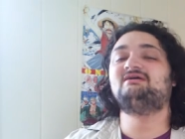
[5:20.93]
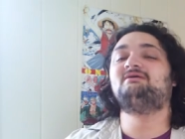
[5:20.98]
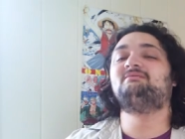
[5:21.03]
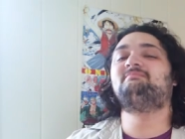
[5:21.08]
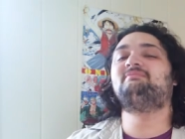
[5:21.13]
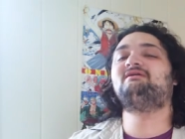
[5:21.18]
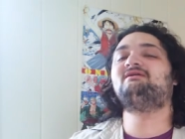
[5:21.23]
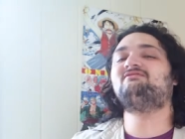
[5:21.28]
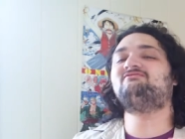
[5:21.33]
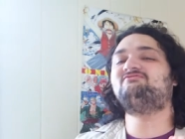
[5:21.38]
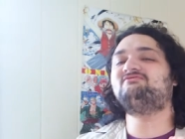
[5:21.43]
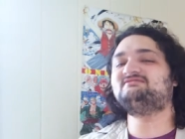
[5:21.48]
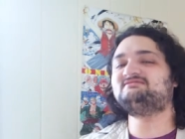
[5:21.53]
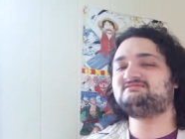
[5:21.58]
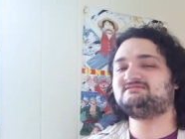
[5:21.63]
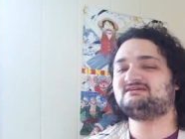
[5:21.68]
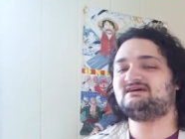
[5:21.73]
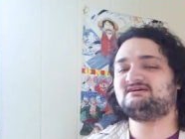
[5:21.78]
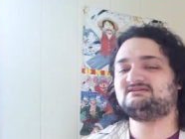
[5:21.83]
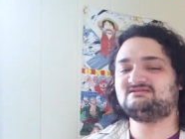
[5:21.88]
But
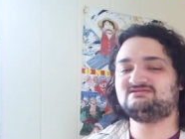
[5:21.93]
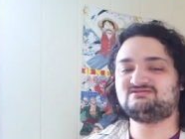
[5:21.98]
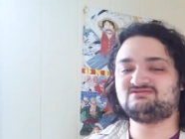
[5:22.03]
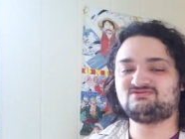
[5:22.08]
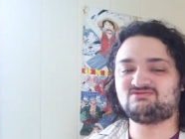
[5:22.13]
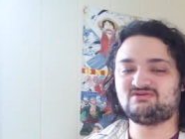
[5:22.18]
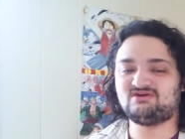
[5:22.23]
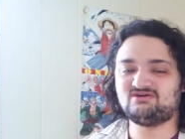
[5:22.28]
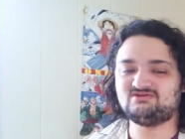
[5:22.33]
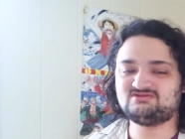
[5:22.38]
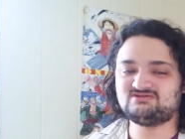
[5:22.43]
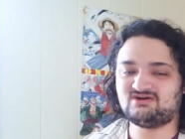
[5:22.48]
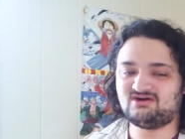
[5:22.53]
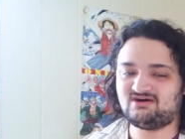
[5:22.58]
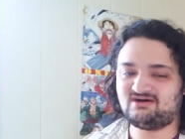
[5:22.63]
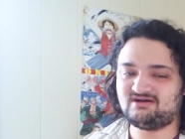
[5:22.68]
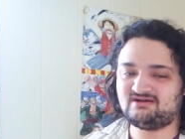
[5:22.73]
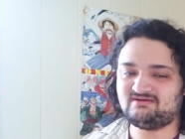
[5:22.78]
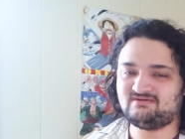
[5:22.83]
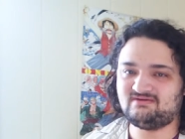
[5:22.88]
eventually, as the story goes
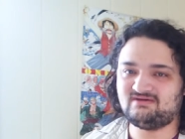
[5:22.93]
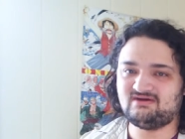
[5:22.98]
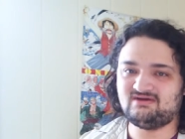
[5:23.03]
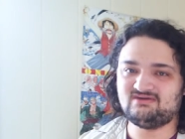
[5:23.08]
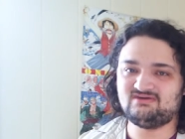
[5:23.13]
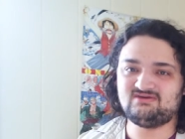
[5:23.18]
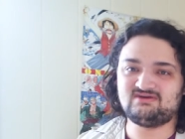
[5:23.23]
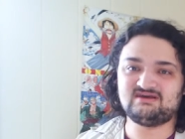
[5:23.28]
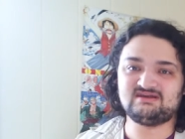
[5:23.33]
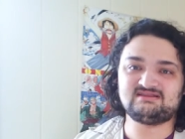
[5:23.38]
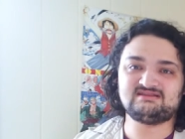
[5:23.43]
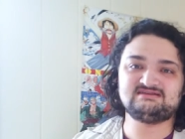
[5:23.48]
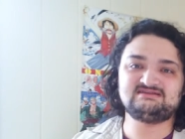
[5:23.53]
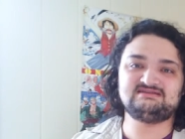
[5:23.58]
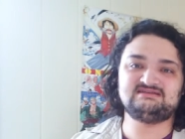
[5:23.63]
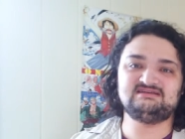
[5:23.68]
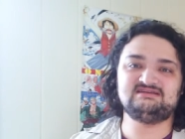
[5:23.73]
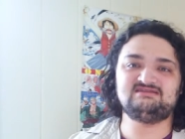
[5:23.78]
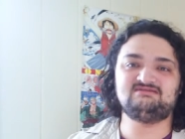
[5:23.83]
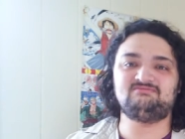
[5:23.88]
on, you get to
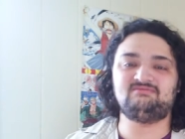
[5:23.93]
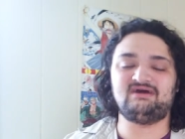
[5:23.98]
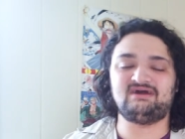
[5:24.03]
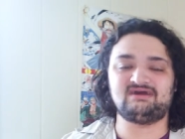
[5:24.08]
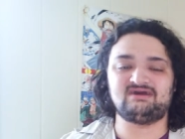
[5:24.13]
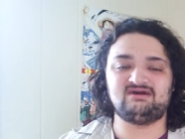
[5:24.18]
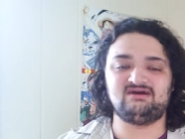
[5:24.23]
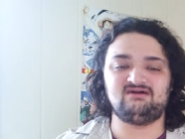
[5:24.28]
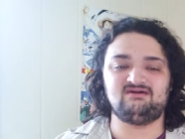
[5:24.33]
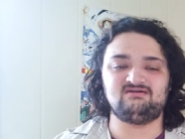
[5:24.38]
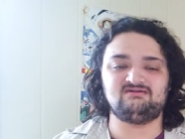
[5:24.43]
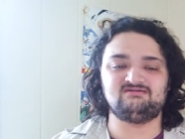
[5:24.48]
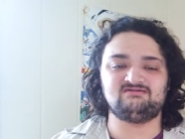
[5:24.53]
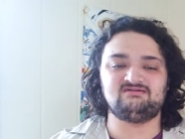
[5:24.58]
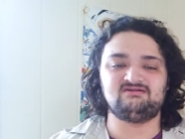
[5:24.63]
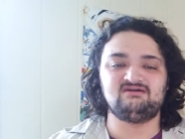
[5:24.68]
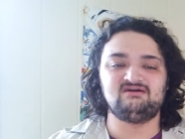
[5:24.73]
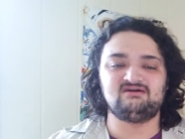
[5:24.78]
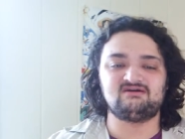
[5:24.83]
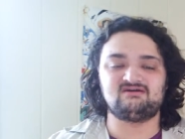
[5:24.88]
see the main
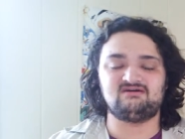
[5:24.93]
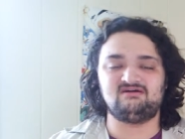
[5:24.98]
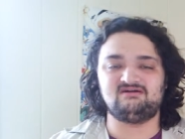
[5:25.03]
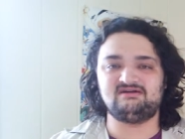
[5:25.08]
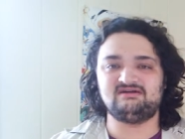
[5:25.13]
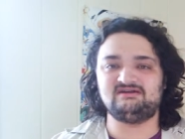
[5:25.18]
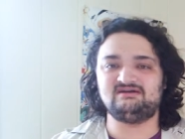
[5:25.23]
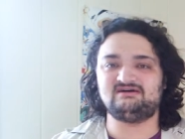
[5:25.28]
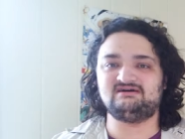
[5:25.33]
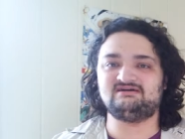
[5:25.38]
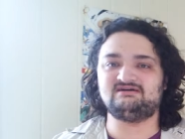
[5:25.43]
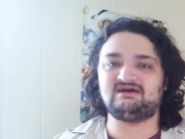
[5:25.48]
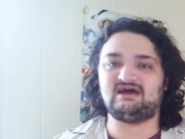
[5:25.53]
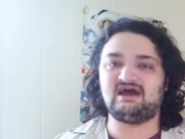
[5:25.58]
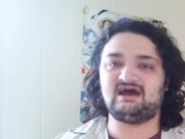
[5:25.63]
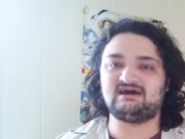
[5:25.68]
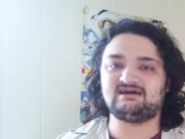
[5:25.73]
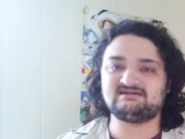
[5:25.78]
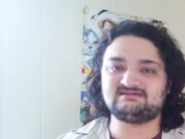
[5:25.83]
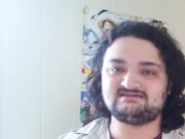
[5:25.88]
character, Kaneda,
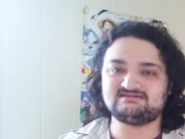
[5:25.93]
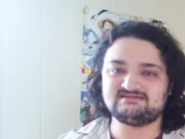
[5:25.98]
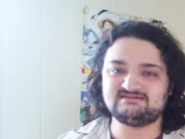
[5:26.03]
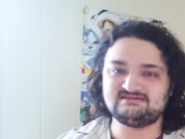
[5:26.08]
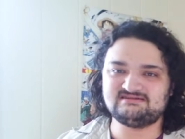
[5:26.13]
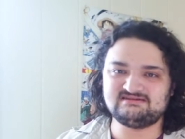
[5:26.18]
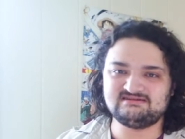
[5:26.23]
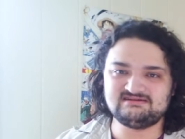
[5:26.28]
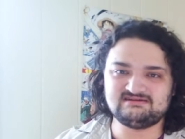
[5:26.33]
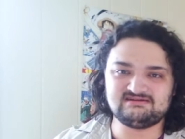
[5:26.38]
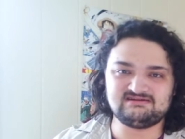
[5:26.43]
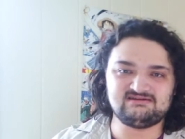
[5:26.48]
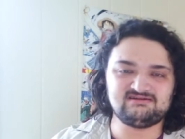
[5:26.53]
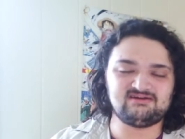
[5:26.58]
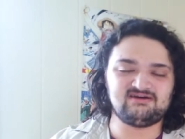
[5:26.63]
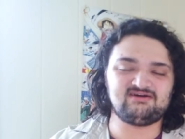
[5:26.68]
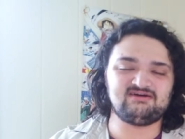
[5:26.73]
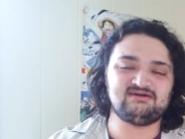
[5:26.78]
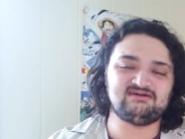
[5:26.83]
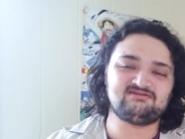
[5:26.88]
actually, you
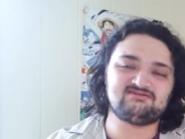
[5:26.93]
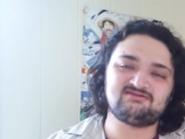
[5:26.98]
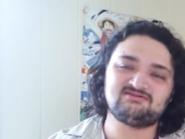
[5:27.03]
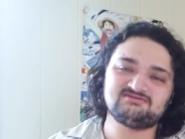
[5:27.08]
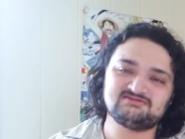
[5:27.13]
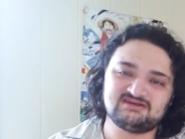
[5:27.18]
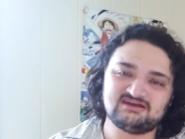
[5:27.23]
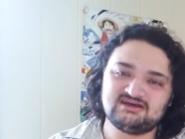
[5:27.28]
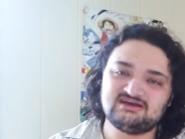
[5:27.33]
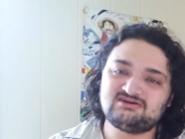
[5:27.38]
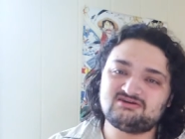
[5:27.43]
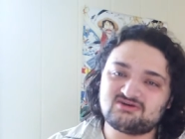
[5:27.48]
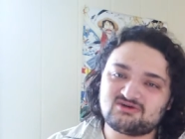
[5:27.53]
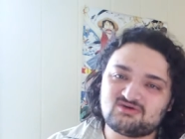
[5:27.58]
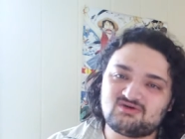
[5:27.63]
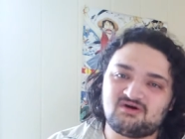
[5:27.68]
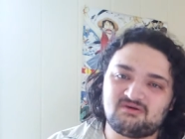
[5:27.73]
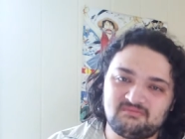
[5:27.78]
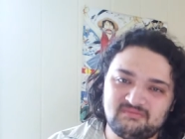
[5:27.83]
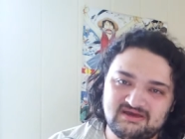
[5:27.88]
know, he grew, he
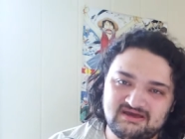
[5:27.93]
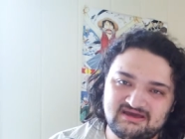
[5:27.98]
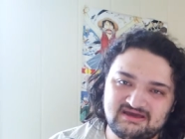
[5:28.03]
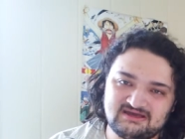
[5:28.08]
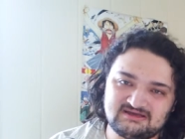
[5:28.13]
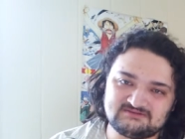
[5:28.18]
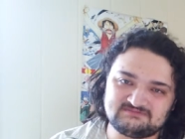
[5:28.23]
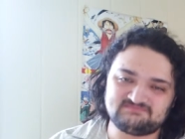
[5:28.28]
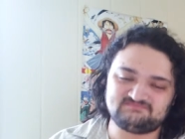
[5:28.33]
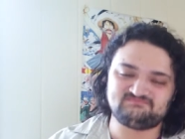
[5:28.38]
grew on me.